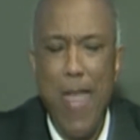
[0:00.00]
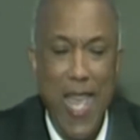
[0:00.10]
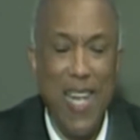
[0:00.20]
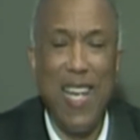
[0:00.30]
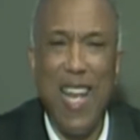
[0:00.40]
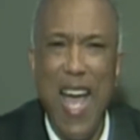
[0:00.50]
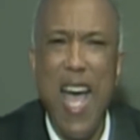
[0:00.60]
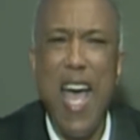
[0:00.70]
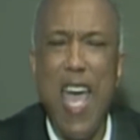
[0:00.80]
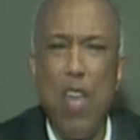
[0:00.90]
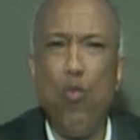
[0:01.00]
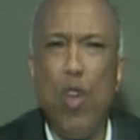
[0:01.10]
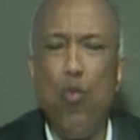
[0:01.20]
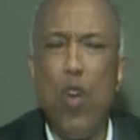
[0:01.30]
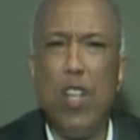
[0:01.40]
in line
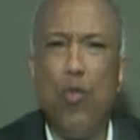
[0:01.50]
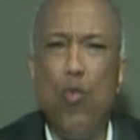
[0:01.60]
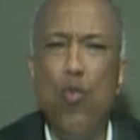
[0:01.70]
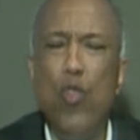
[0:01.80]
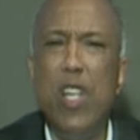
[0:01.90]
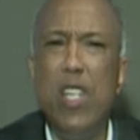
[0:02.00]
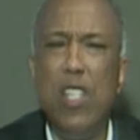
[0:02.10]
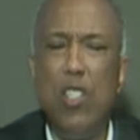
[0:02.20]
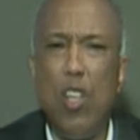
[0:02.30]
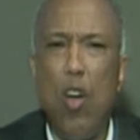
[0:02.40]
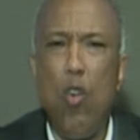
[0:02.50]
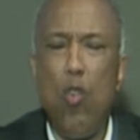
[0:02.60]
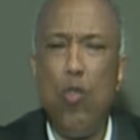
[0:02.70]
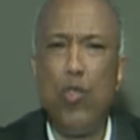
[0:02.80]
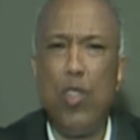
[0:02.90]
with what really
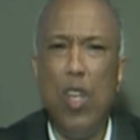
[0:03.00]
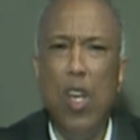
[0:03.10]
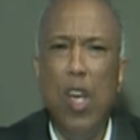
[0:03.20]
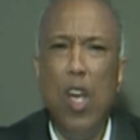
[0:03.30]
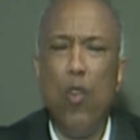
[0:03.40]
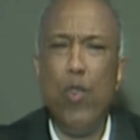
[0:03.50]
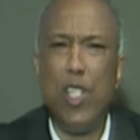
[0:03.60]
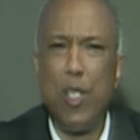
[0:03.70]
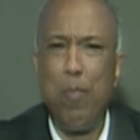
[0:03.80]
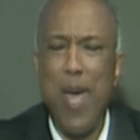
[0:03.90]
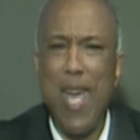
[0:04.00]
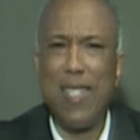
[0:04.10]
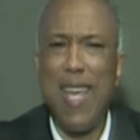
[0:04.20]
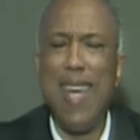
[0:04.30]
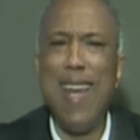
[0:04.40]
shows
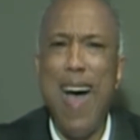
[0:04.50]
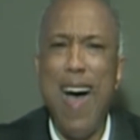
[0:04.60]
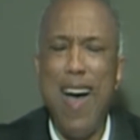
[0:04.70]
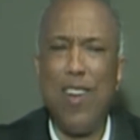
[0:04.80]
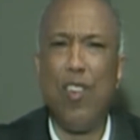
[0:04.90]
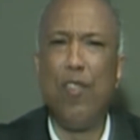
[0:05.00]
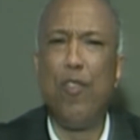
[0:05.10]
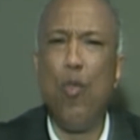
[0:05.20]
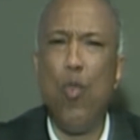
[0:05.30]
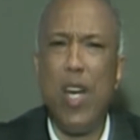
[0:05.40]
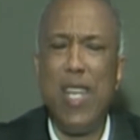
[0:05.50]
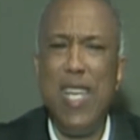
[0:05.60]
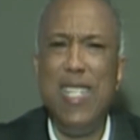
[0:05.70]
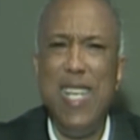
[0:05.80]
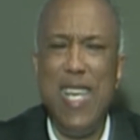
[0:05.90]
respect and honor for what
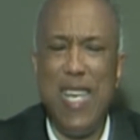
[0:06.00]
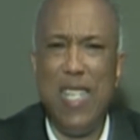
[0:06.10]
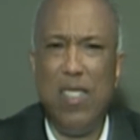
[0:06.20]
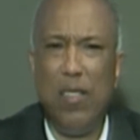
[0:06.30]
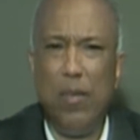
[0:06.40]
he did.